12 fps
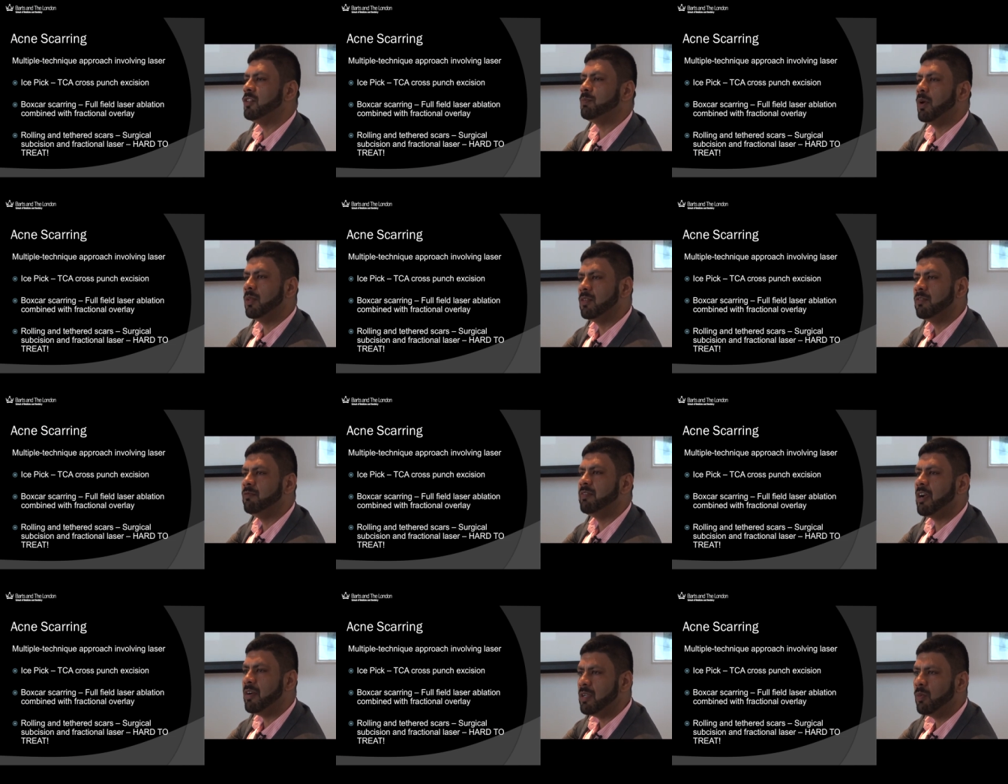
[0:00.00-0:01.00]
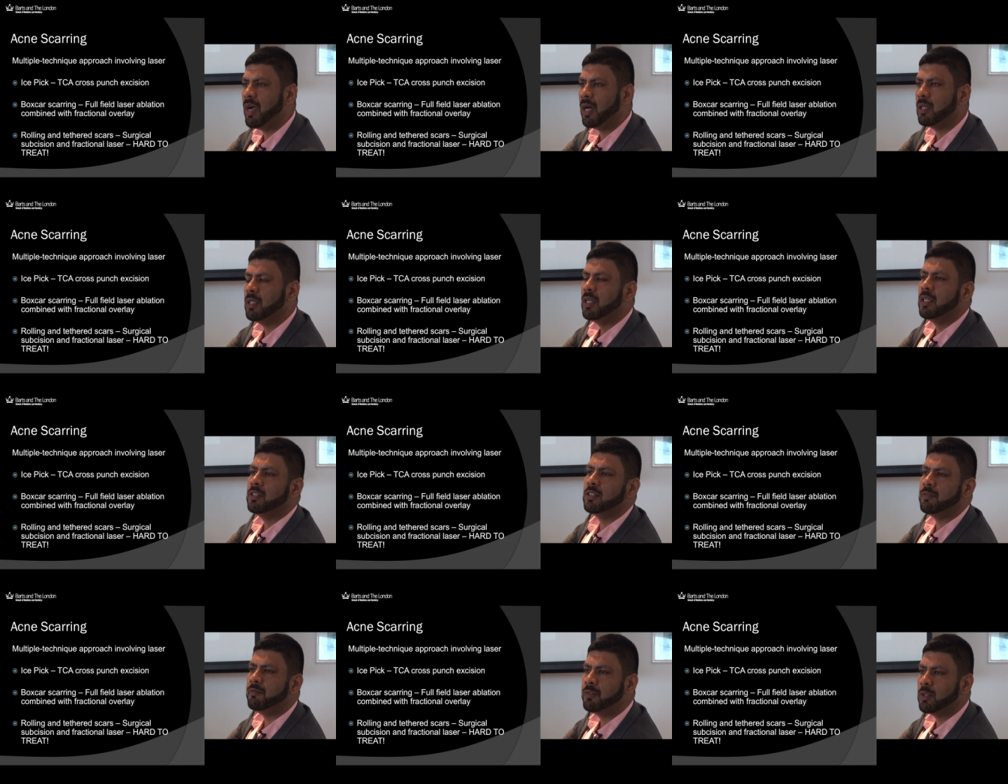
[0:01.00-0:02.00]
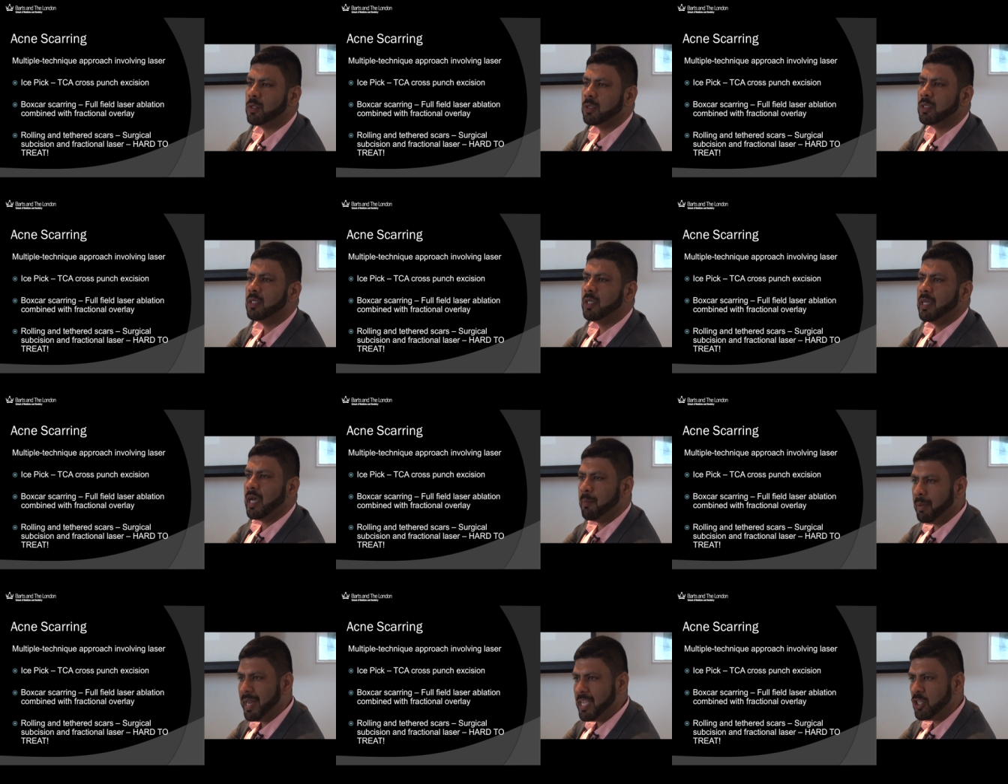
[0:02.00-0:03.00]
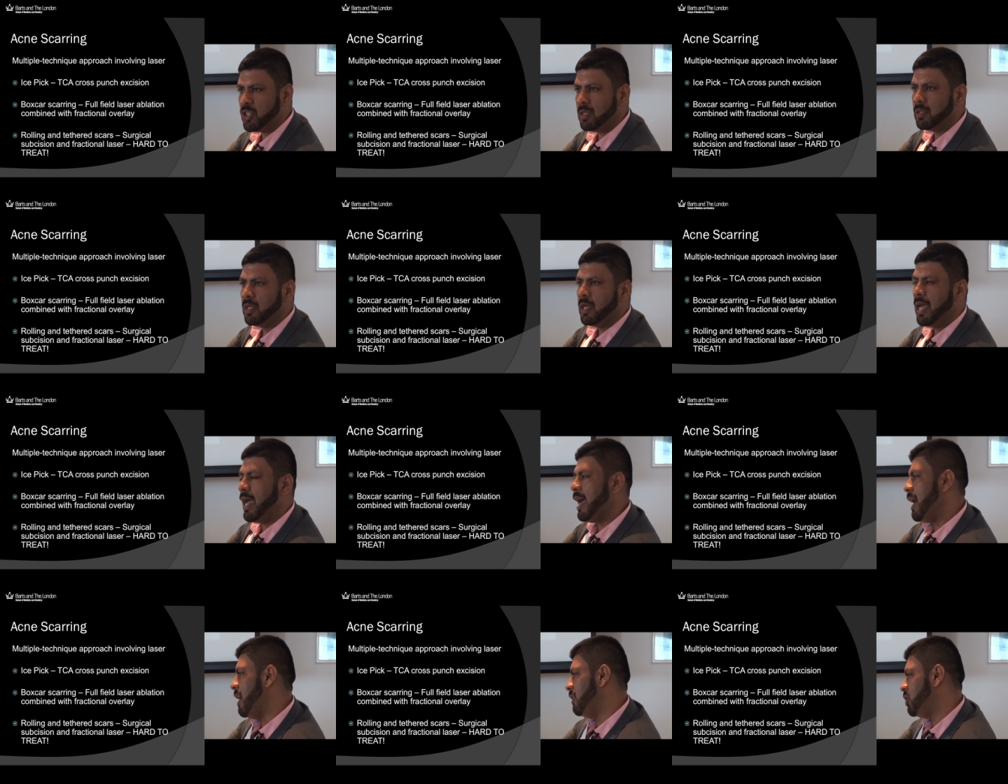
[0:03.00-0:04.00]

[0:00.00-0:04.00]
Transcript: responds very well to full ablation uh, and